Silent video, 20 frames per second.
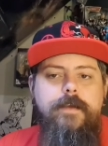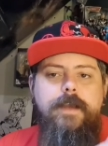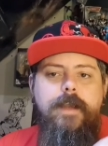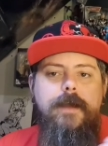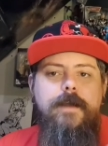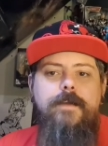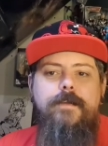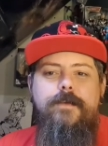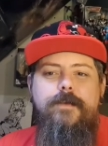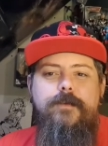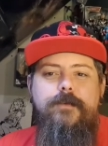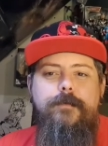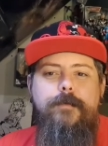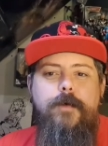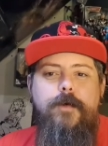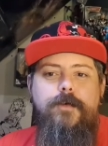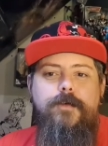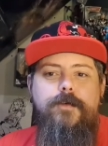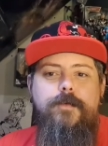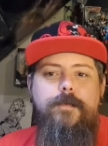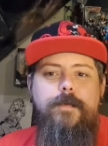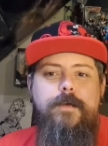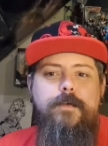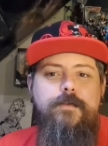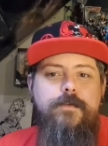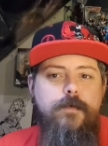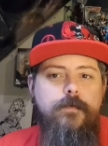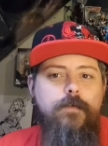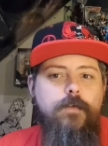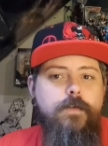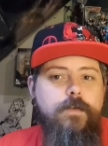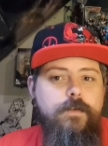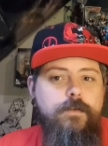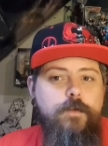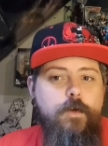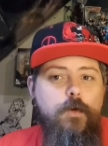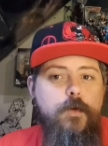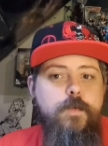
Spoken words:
get to this point because the Overlook is